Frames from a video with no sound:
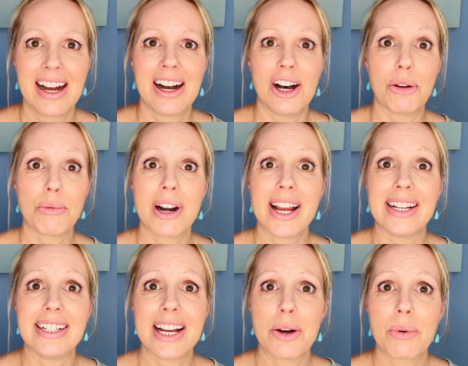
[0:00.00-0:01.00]
All right,
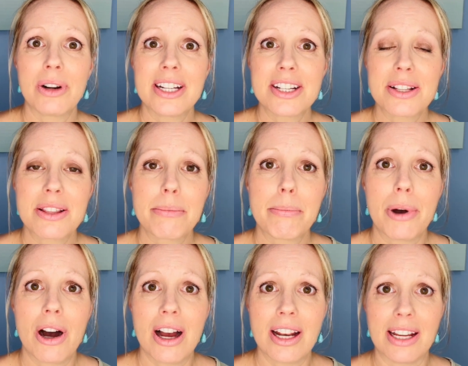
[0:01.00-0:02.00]
now we're into the
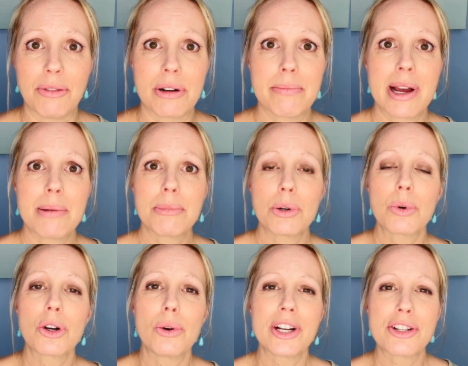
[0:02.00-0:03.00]
body. Remember, we're
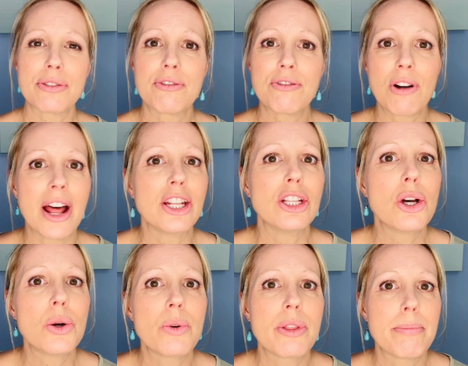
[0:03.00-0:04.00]
going to front
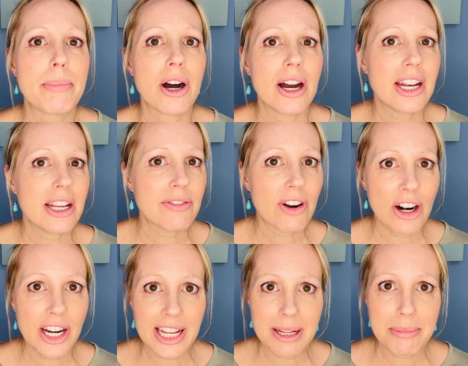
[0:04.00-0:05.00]
load the body of
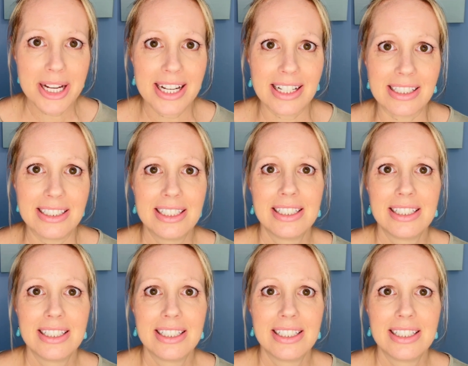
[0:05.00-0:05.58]
our email.